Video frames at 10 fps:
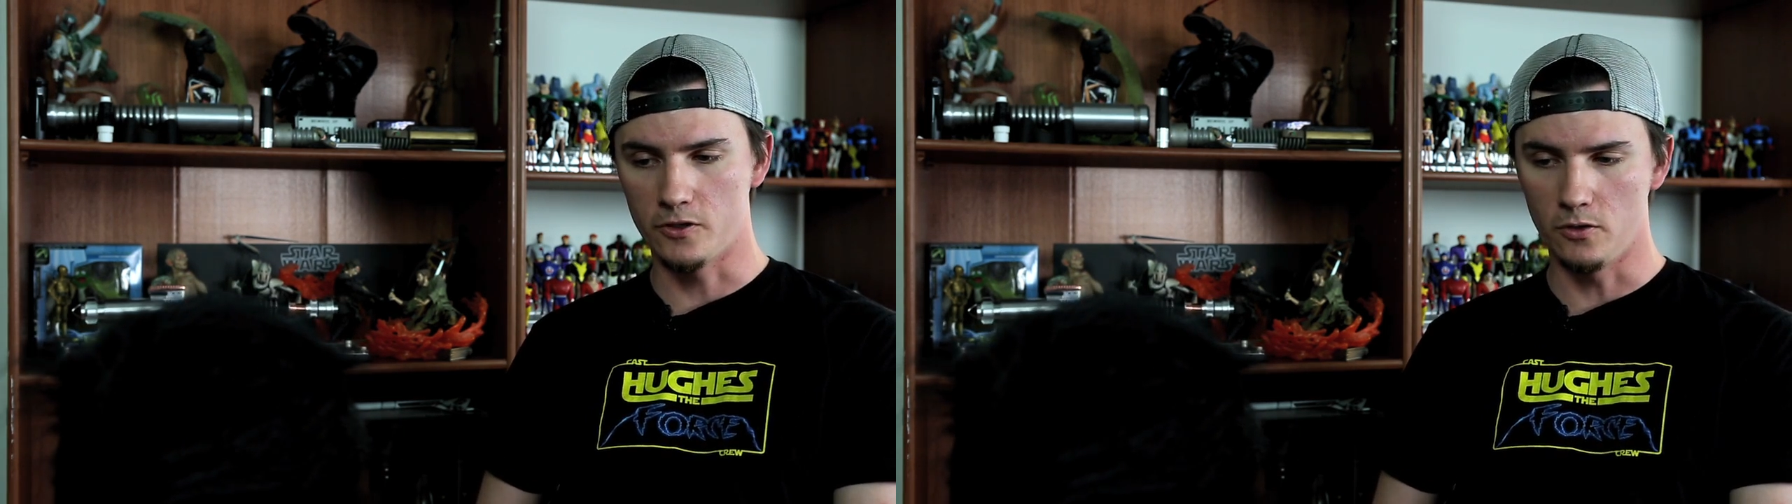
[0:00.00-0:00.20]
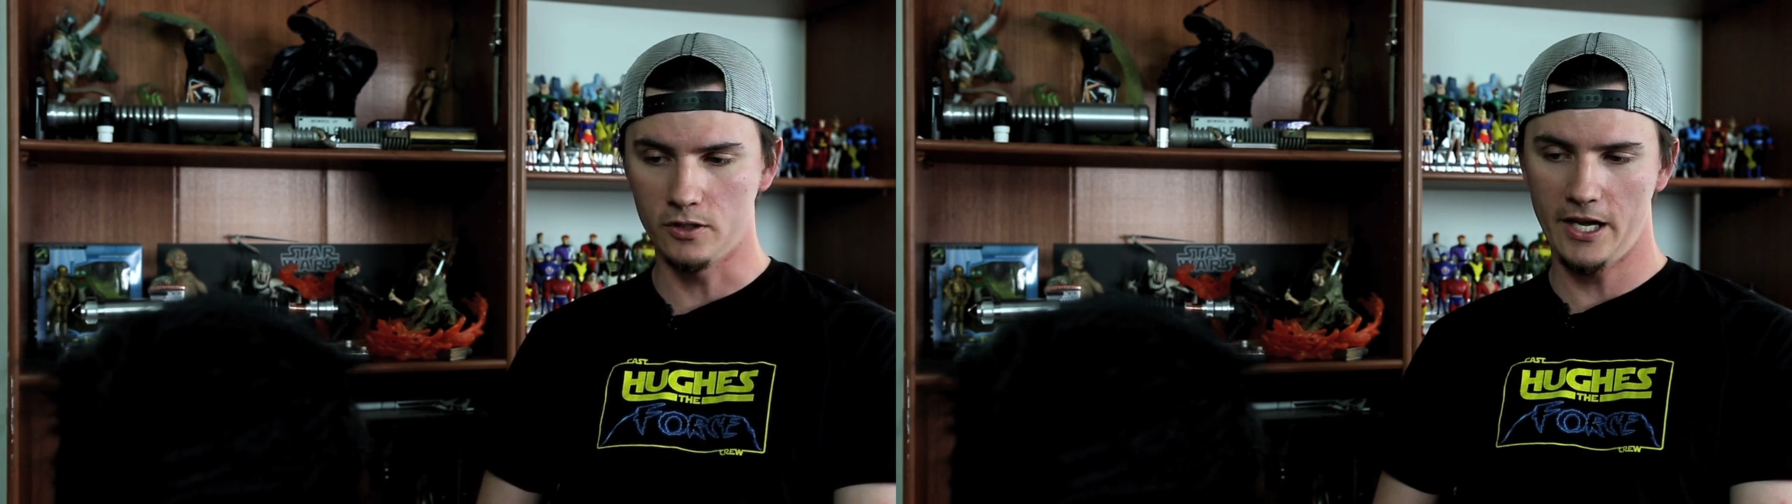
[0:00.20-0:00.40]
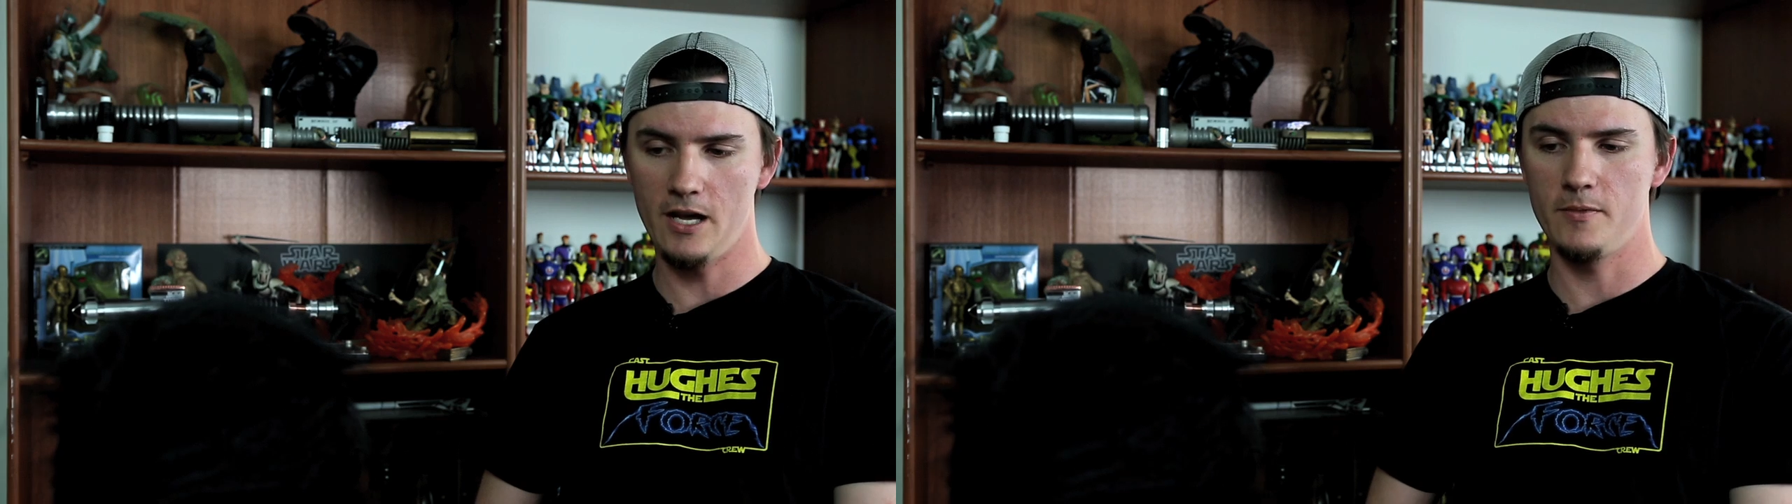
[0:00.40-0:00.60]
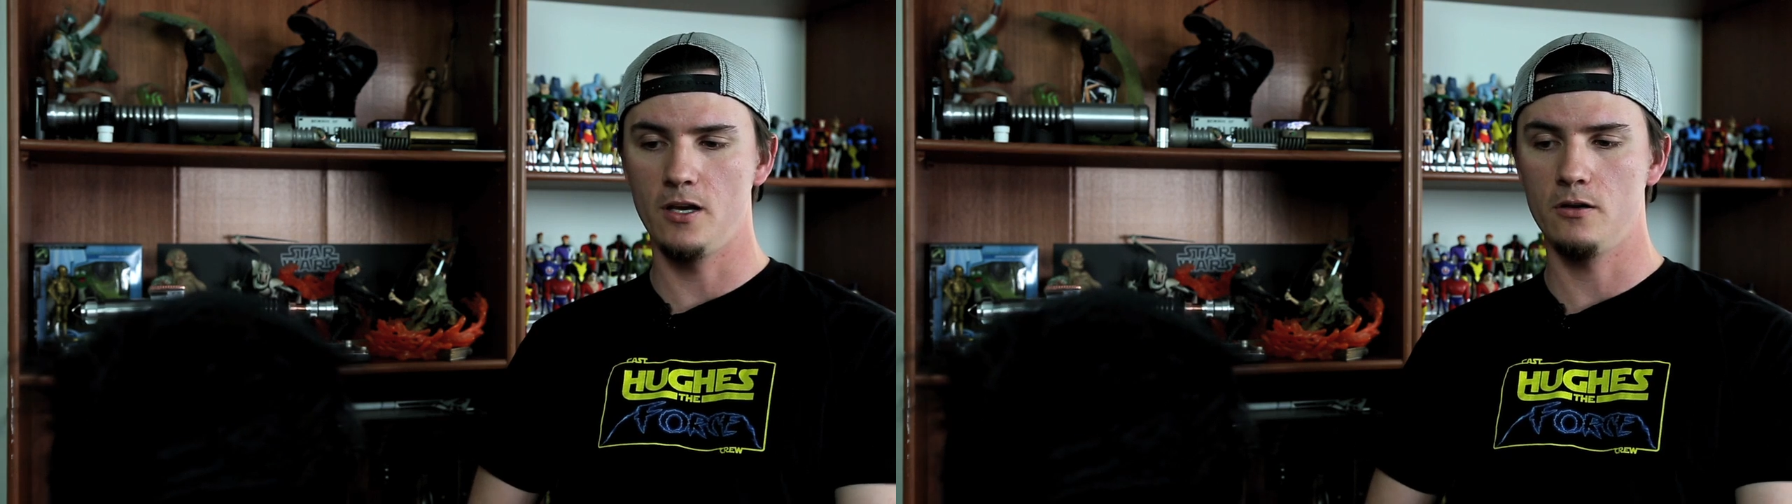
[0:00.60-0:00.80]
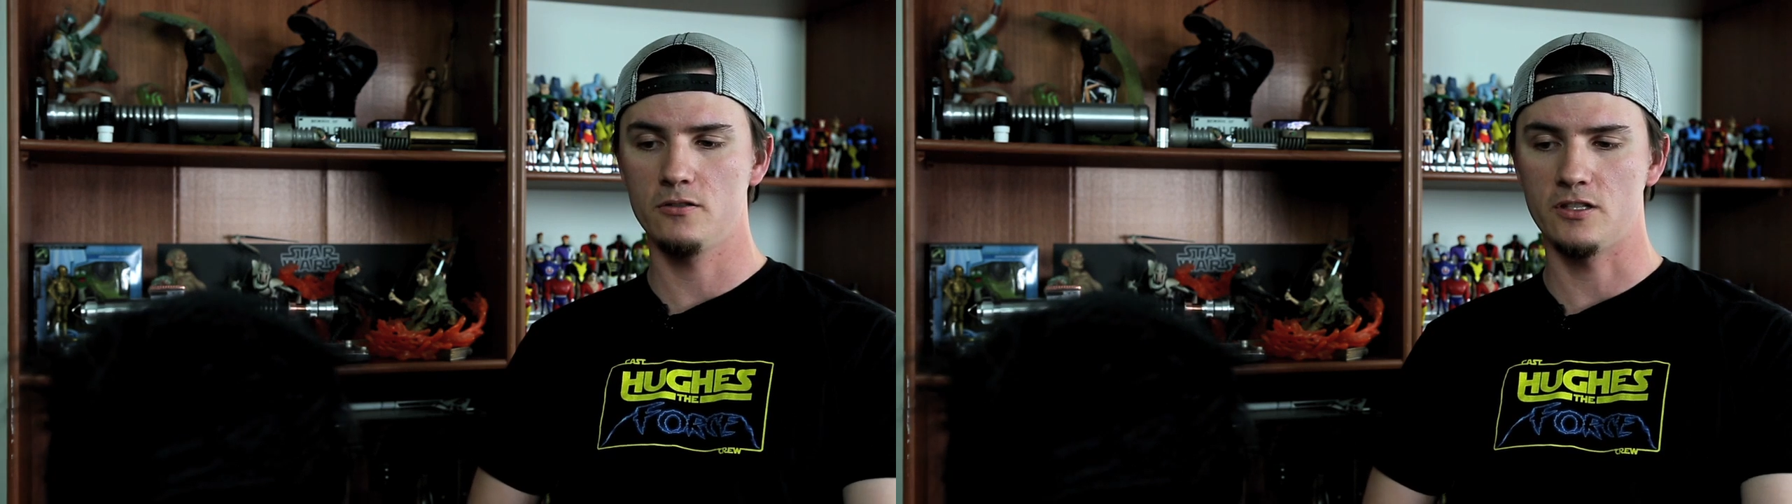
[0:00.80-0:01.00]
cool
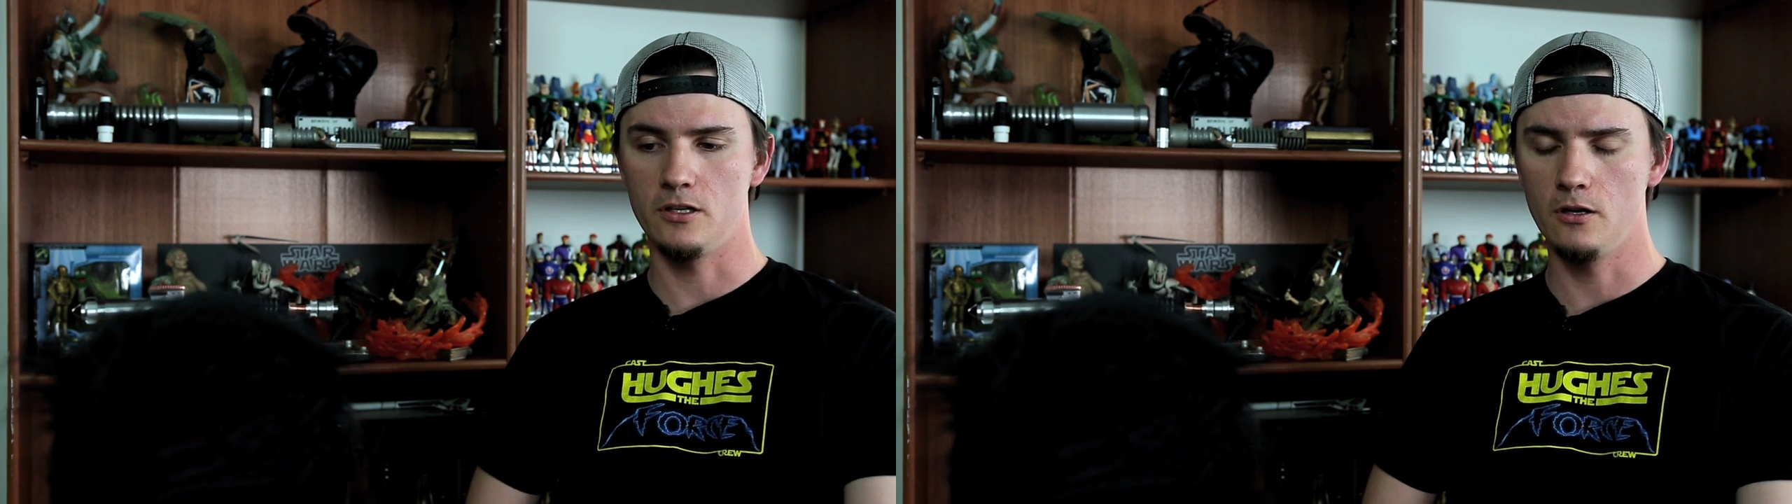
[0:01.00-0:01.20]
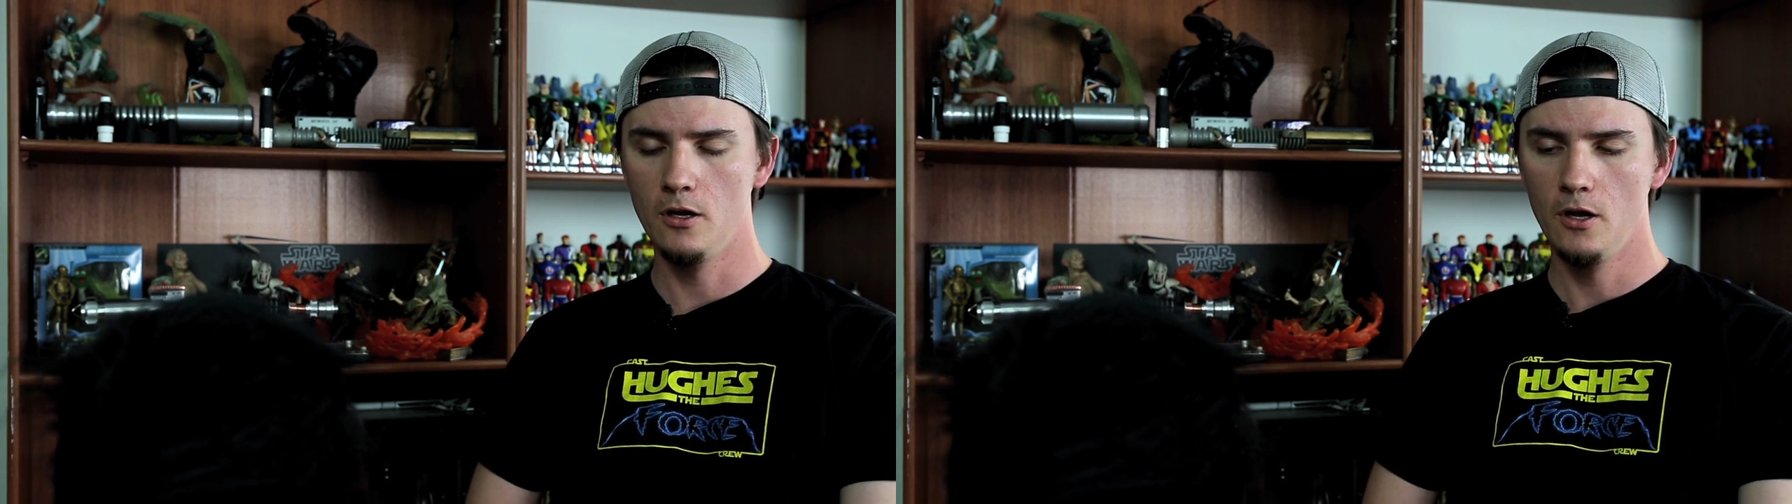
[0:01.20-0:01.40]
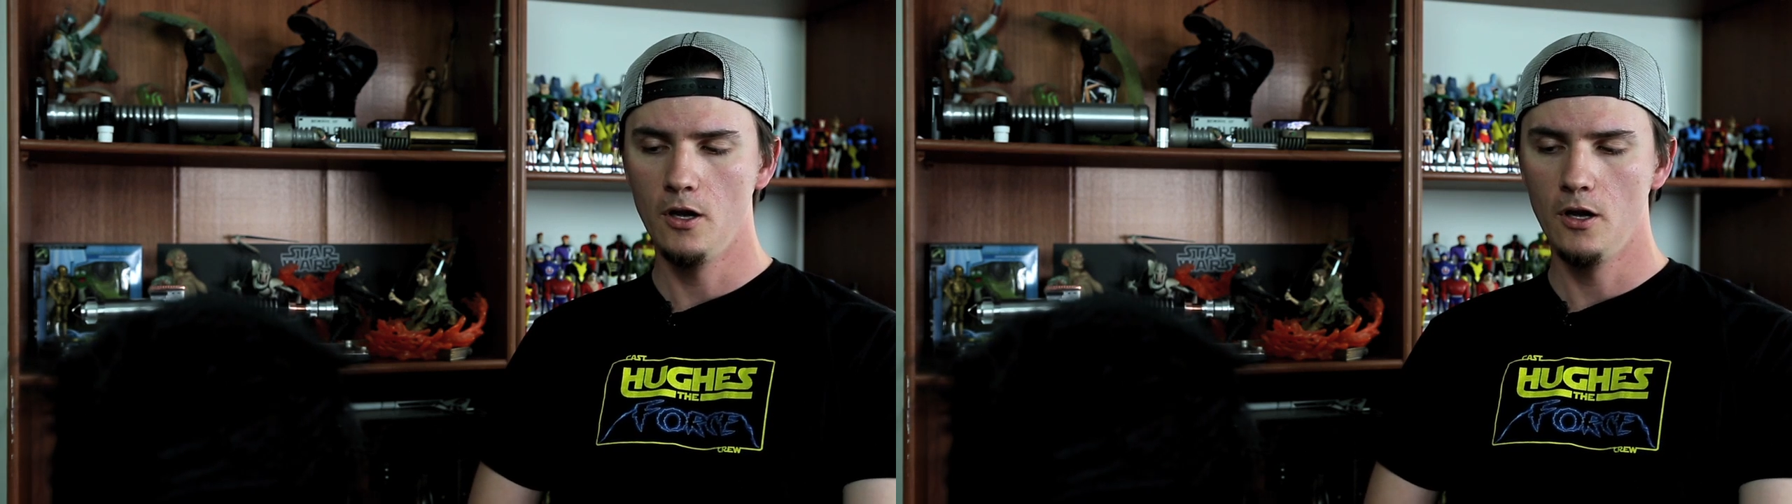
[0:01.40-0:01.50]
cameos, and